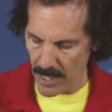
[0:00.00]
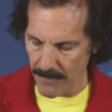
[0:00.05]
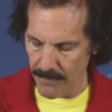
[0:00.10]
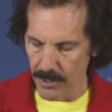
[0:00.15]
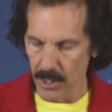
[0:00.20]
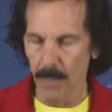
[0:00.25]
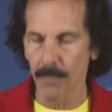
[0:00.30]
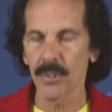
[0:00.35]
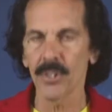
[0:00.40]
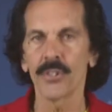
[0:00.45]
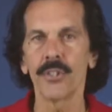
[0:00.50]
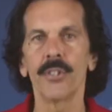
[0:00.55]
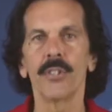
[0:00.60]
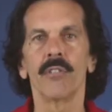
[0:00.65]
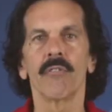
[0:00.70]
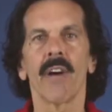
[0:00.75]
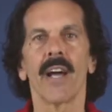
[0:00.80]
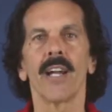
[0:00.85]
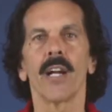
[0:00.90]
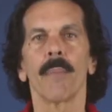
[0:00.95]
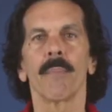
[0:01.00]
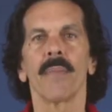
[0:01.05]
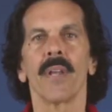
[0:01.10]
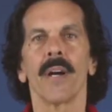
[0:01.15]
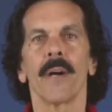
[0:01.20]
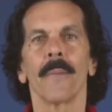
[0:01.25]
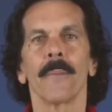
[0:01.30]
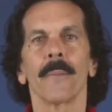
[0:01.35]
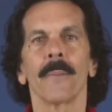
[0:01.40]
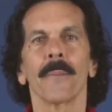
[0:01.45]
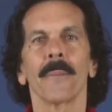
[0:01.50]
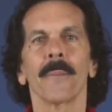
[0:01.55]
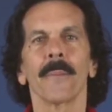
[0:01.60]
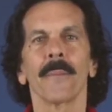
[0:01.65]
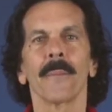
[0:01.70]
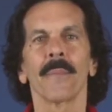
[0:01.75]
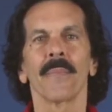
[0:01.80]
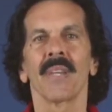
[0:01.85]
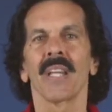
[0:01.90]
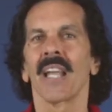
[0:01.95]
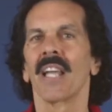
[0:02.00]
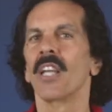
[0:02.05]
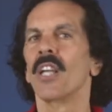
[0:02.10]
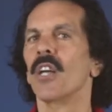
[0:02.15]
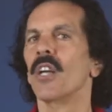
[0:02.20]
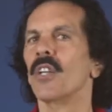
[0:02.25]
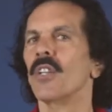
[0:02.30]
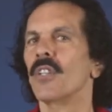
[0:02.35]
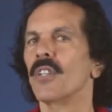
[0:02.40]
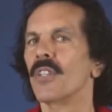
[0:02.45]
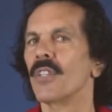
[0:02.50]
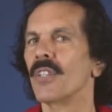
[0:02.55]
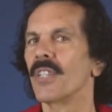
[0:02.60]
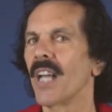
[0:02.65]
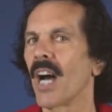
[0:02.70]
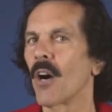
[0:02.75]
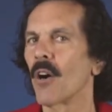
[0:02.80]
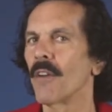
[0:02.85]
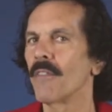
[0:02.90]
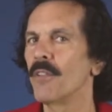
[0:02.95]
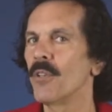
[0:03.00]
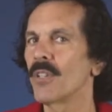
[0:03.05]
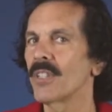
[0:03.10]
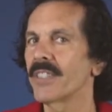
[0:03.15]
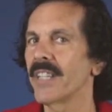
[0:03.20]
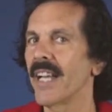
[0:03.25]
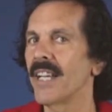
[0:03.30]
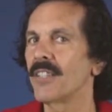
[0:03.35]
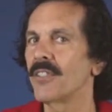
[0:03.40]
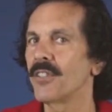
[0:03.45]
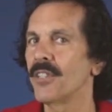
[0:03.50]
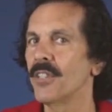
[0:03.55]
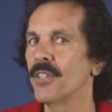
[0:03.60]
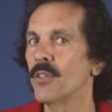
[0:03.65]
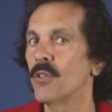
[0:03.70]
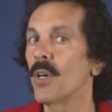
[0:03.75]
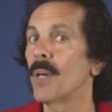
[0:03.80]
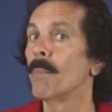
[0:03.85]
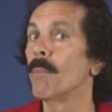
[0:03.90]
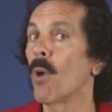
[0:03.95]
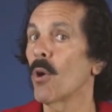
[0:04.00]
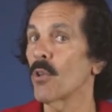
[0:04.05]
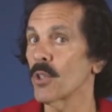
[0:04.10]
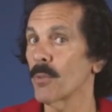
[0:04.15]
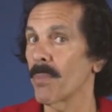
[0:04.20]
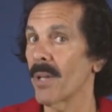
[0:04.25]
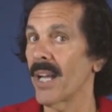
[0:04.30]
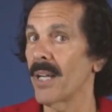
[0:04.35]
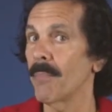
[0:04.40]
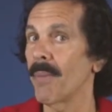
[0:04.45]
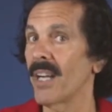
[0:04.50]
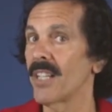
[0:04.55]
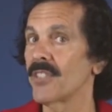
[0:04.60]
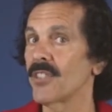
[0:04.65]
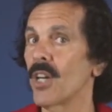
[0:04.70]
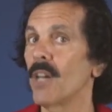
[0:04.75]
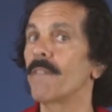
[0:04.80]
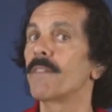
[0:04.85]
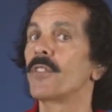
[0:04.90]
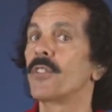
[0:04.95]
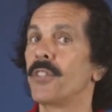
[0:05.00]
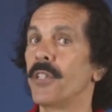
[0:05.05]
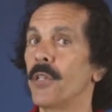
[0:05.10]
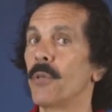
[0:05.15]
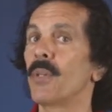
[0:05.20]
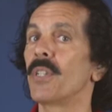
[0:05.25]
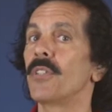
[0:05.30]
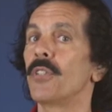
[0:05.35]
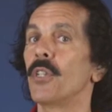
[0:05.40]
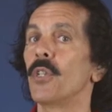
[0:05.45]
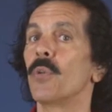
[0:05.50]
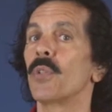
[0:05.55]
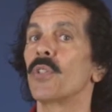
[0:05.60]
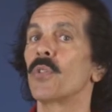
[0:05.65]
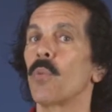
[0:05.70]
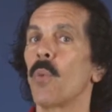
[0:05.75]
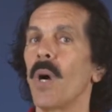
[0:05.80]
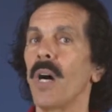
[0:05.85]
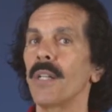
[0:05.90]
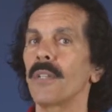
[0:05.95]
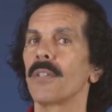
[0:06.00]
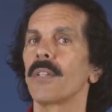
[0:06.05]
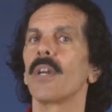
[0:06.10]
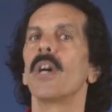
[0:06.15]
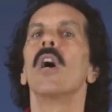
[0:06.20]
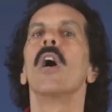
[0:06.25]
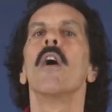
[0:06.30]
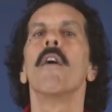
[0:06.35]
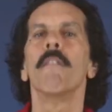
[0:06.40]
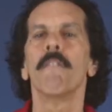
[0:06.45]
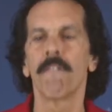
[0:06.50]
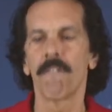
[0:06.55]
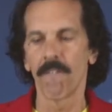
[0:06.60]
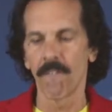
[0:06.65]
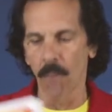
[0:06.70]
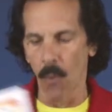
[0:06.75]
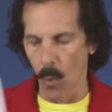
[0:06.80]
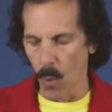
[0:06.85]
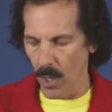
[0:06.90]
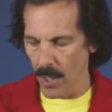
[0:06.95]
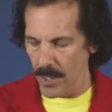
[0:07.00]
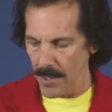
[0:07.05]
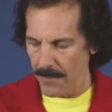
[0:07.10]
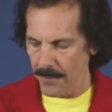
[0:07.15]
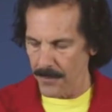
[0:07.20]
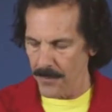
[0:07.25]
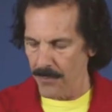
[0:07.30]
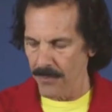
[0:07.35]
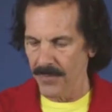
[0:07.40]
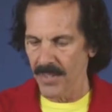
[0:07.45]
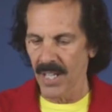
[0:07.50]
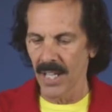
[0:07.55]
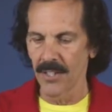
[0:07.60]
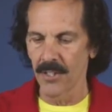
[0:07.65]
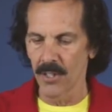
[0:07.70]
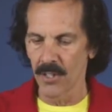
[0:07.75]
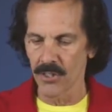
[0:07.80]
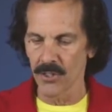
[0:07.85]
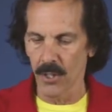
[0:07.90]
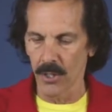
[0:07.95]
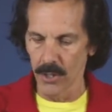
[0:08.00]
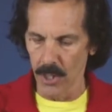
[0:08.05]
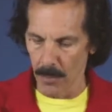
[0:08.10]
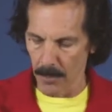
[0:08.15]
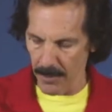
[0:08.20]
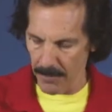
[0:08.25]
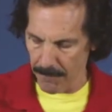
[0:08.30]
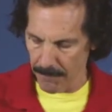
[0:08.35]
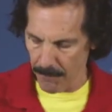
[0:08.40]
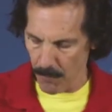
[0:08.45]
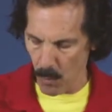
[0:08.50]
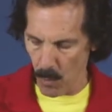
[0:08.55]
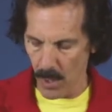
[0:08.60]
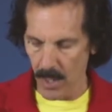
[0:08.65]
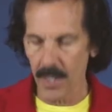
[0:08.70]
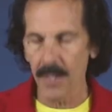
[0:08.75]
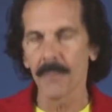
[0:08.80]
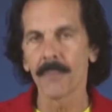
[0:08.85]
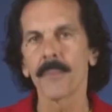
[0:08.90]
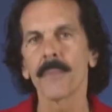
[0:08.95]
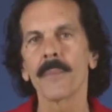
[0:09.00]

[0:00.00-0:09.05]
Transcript: have the number 2 right up there. Now, if you were to take 2 and multiply it by itself, 2 and 2 is what? 4. And there's our number 4.